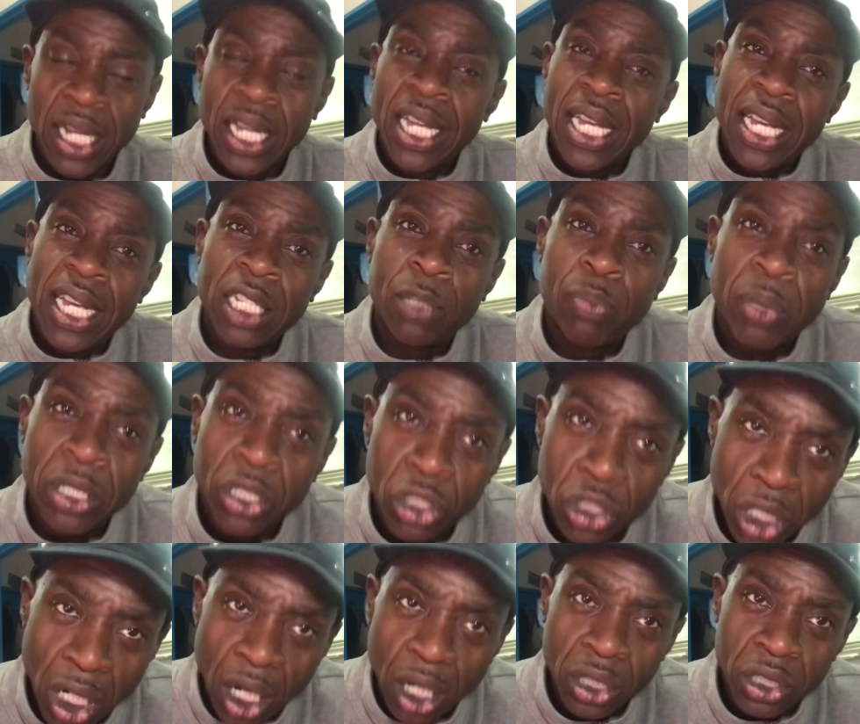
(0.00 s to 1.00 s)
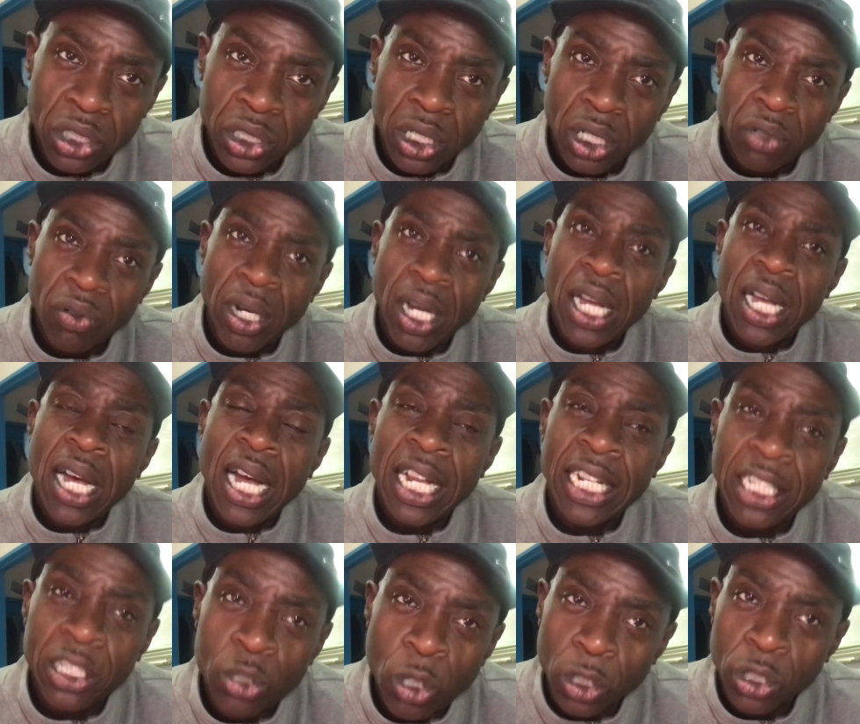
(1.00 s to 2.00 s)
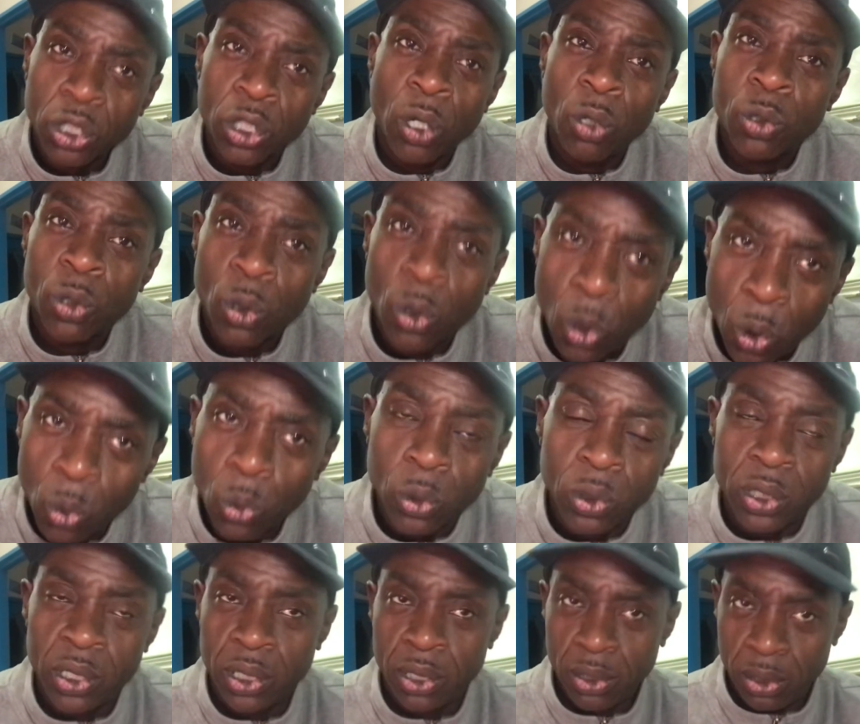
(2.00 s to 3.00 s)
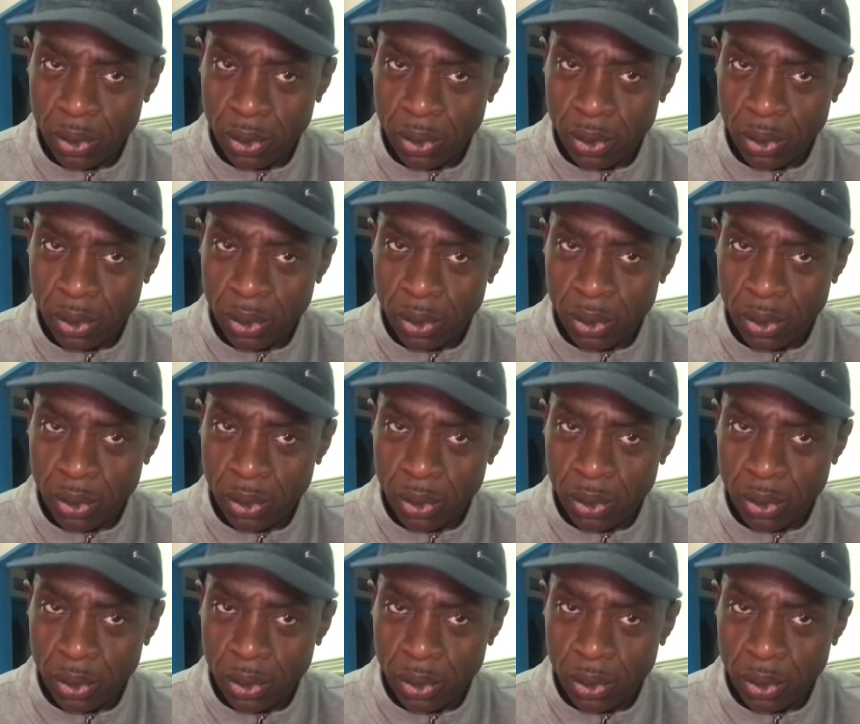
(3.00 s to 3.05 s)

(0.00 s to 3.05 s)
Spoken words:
He's been charged, right, and he's got to go to court,